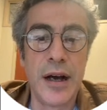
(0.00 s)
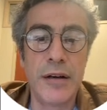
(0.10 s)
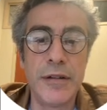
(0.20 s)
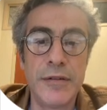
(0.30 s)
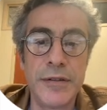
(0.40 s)

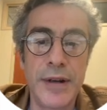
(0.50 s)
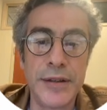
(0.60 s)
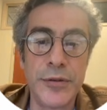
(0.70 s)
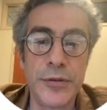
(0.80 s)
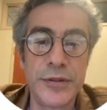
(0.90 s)
However,
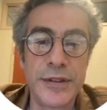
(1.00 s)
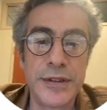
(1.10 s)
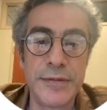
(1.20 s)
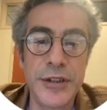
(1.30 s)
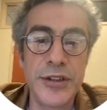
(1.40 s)
when you
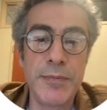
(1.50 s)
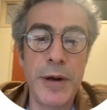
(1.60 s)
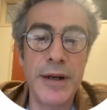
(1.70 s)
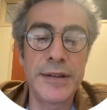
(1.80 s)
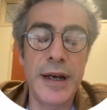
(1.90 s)
switch the
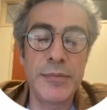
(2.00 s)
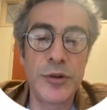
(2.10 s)
paradigm